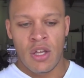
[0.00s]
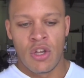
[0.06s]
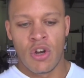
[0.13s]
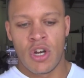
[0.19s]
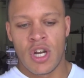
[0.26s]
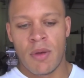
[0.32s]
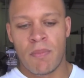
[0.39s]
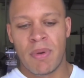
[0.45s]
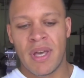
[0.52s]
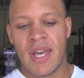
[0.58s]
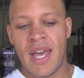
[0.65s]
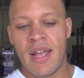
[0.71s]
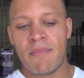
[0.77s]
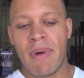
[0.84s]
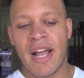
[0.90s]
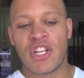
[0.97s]
You're gonna
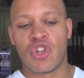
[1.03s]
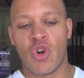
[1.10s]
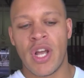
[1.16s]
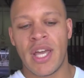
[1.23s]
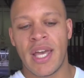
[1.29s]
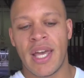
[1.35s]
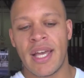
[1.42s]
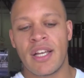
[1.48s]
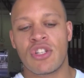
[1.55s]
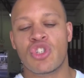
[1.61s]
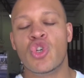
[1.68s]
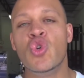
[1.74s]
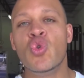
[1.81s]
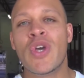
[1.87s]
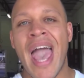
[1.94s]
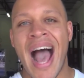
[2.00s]
begin by drinking
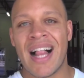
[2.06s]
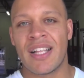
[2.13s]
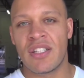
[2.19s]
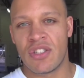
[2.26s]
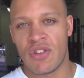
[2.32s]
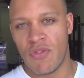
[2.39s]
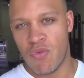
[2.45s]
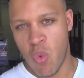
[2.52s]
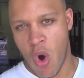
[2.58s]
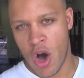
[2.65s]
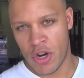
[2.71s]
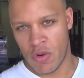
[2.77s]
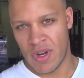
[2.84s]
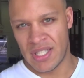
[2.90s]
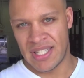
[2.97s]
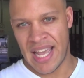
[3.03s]
two gallons of
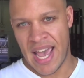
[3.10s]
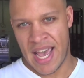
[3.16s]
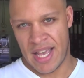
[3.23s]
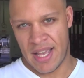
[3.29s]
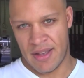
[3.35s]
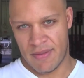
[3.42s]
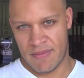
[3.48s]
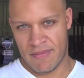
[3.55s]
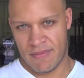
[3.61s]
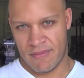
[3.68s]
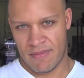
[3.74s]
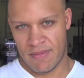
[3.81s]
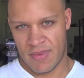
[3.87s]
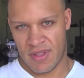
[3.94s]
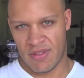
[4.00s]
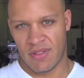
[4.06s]
water a day.
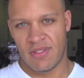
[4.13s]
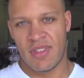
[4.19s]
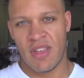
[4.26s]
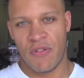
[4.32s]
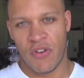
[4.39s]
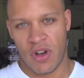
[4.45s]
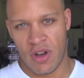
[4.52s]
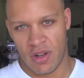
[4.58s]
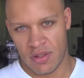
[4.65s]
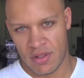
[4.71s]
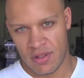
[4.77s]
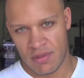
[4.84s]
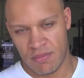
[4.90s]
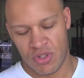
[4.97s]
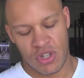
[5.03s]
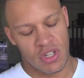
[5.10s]
This is
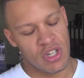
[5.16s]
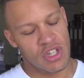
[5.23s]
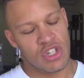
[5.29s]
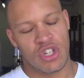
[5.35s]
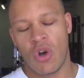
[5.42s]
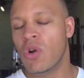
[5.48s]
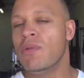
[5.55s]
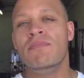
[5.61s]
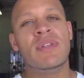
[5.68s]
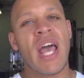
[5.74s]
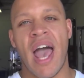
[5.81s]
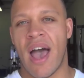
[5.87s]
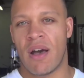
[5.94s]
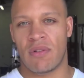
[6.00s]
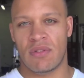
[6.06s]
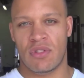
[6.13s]
difficult, but you're gonna choke them
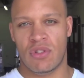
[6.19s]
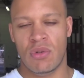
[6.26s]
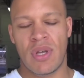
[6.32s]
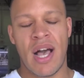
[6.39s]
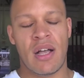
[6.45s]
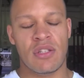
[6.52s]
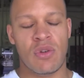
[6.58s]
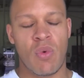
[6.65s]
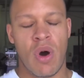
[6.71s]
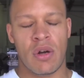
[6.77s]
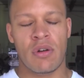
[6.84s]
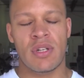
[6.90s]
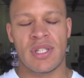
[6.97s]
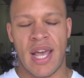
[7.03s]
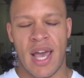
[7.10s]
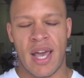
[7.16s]
down. Two gallons of
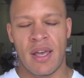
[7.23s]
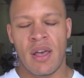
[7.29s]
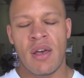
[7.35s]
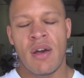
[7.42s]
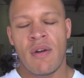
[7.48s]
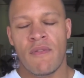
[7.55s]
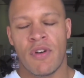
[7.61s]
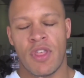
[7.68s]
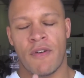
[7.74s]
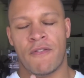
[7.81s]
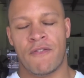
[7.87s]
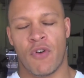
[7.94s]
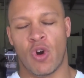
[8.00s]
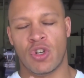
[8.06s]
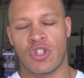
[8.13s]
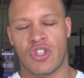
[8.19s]
water a day for the
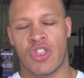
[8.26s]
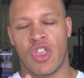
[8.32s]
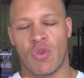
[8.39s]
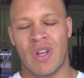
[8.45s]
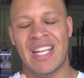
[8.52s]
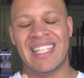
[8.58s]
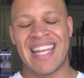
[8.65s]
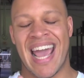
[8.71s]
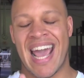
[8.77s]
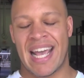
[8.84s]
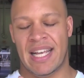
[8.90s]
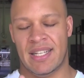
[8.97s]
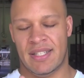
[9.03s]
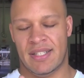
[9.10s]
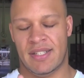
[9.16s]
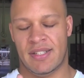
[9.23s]
first three
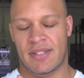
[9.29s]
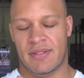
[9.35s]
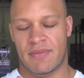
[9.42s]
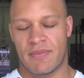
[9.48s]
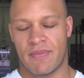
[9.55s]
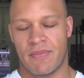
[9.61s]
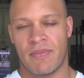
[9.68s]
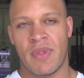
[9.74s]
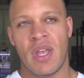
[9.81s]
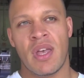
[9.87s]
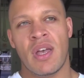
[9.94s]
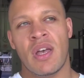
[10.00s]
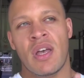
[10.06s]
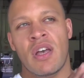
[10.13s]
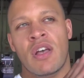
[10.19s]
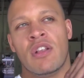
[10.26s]
days.
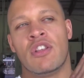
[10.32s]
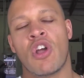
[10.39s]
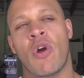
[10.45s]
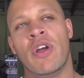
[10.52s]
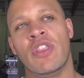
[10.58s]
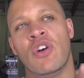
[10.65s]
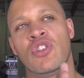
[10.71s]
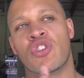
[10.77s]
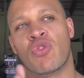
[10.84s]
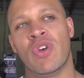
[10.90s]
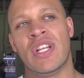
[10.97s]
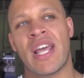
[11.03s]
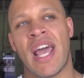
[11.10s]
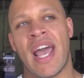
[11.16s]
During those three